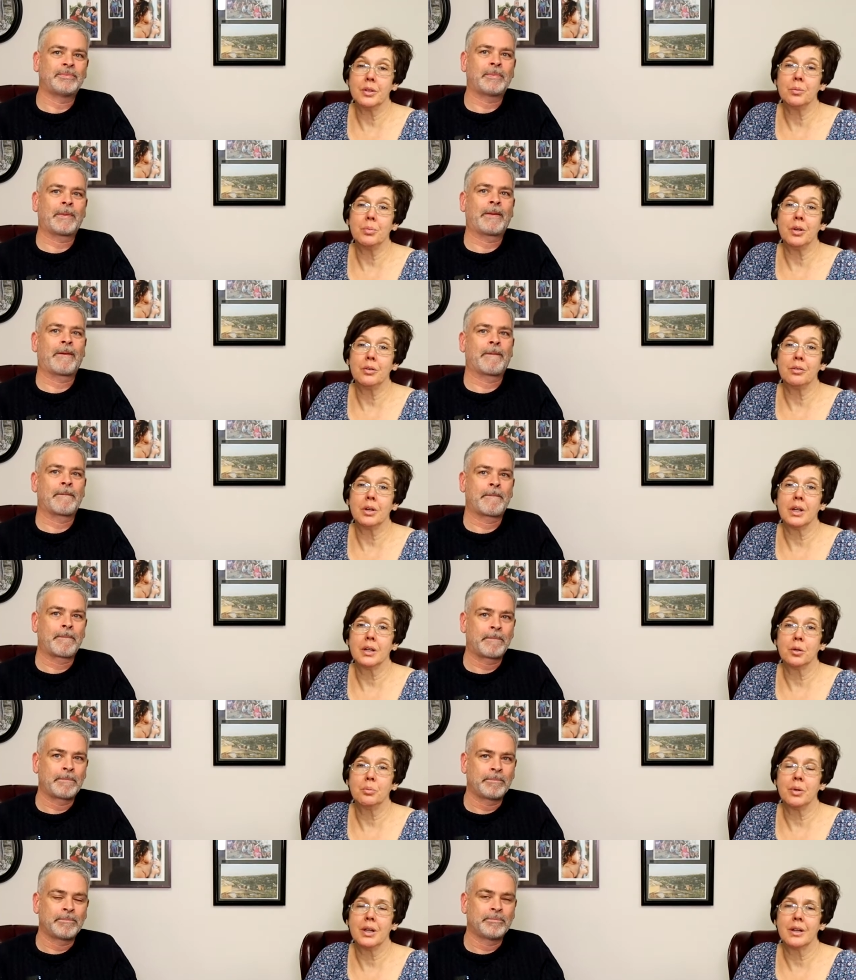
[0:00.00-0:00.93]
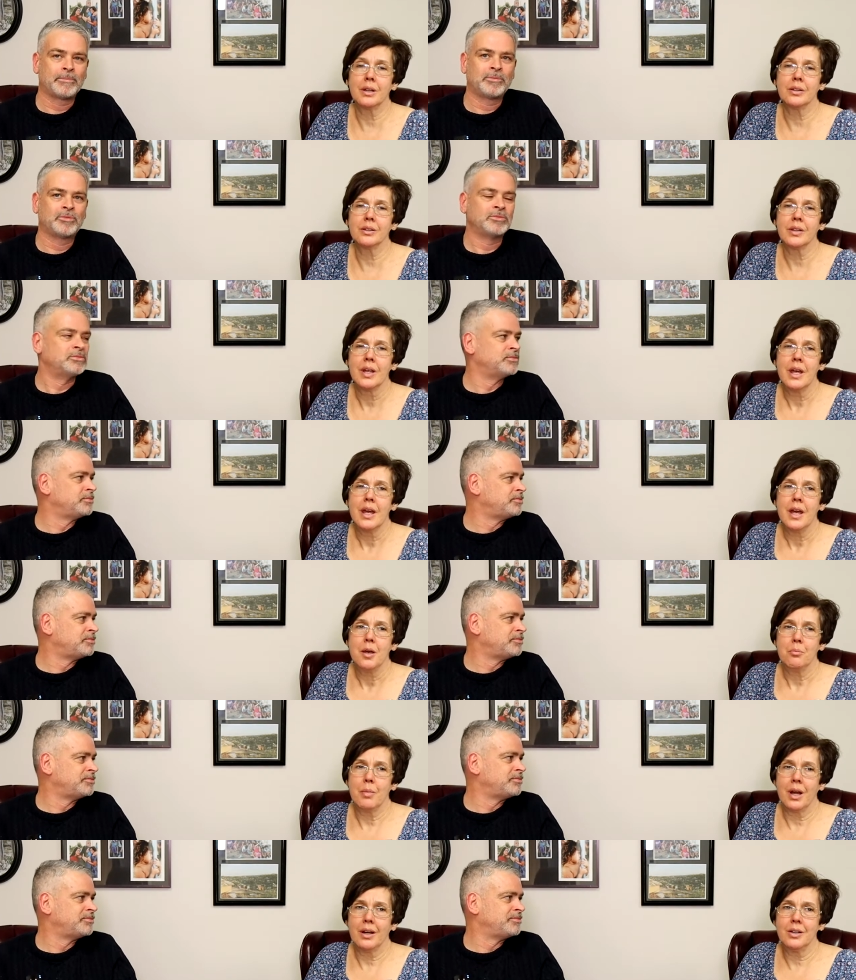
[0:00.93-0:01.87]
Speaker 1: to be real because
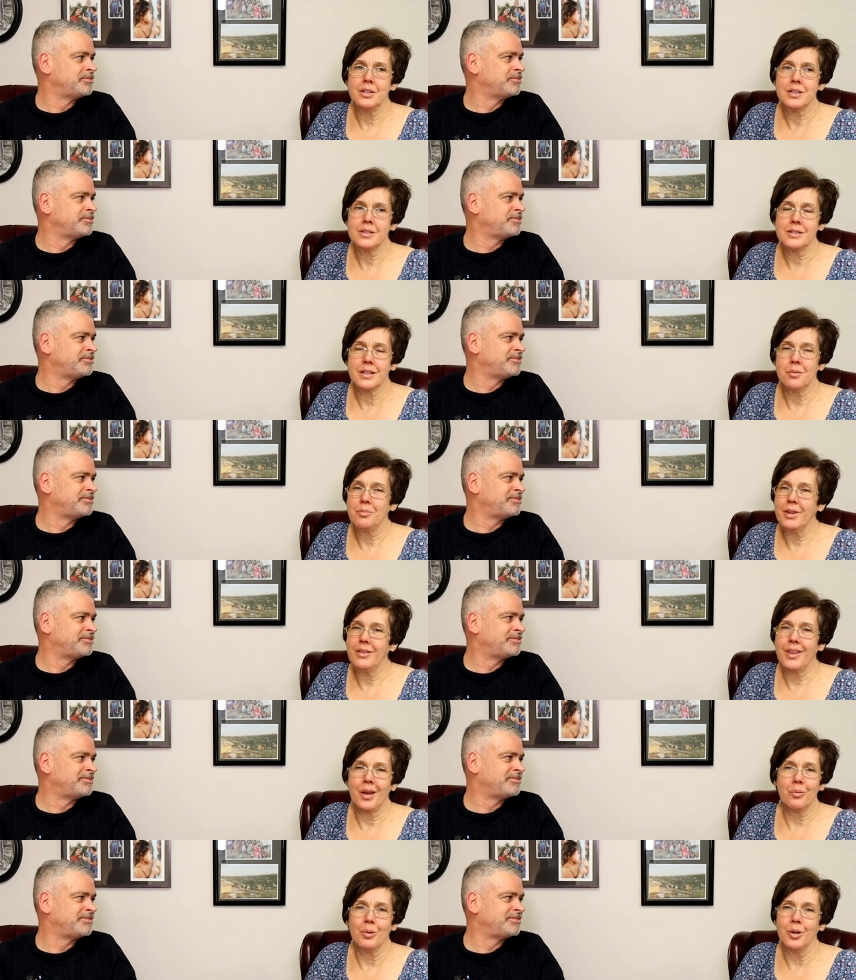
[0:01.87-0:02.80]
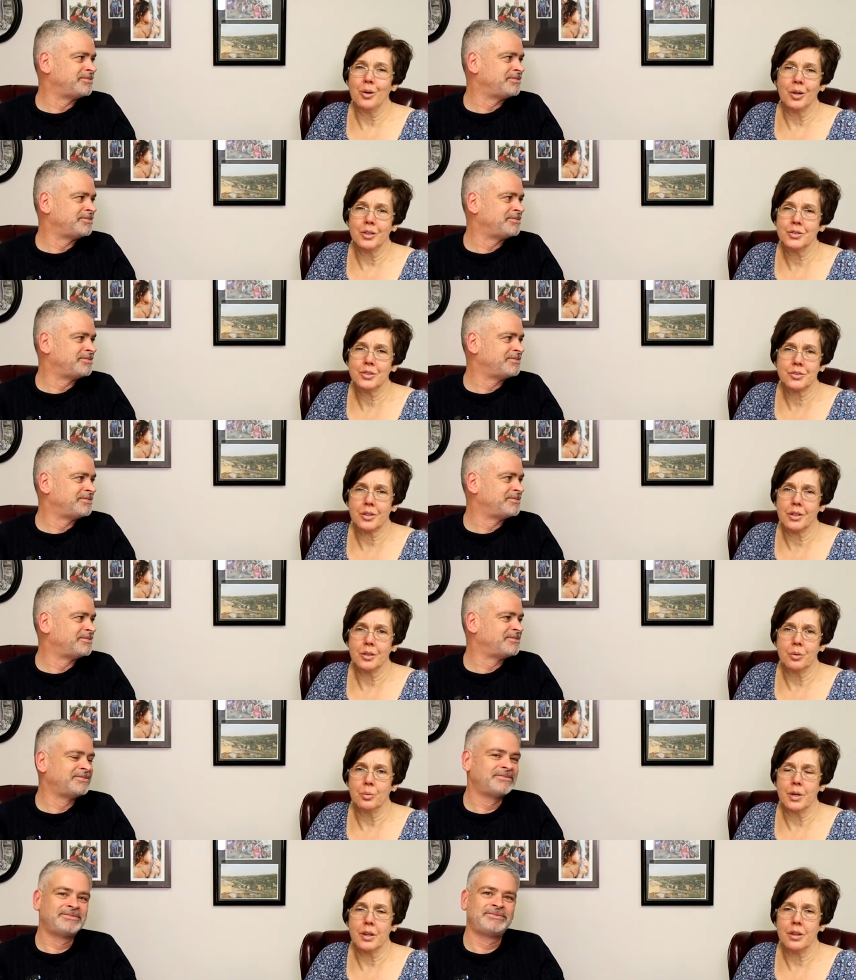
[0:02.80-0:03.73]
marriage is something that we all struggle
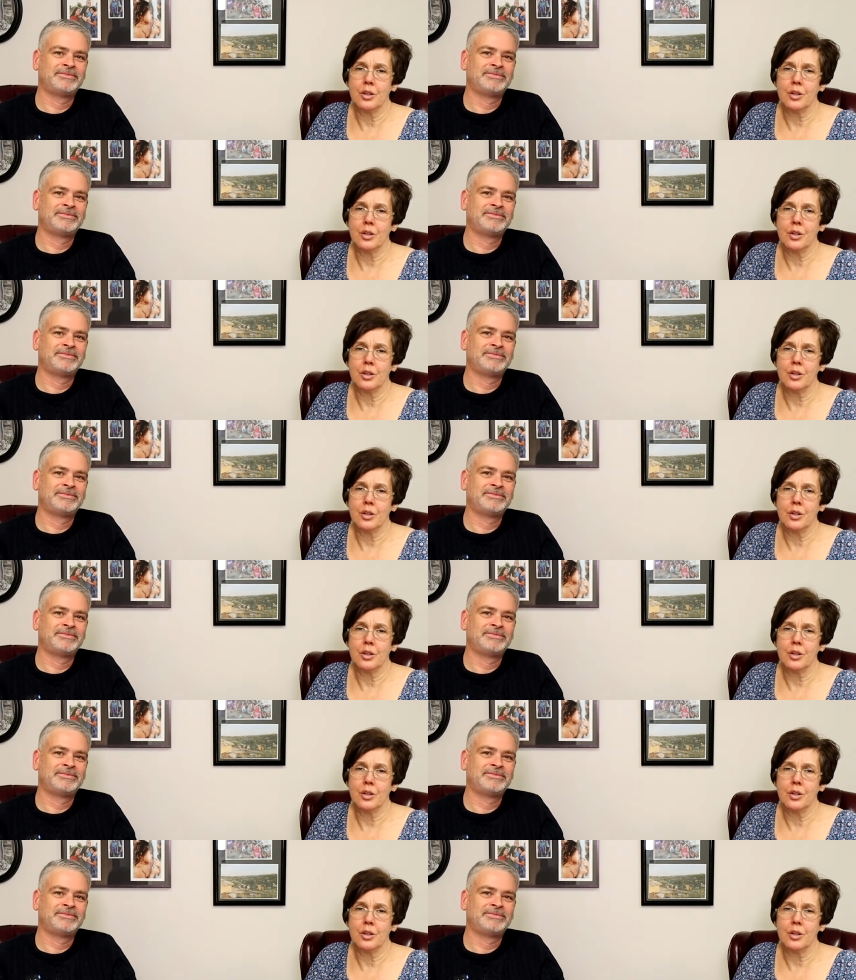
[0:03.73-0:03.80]
with.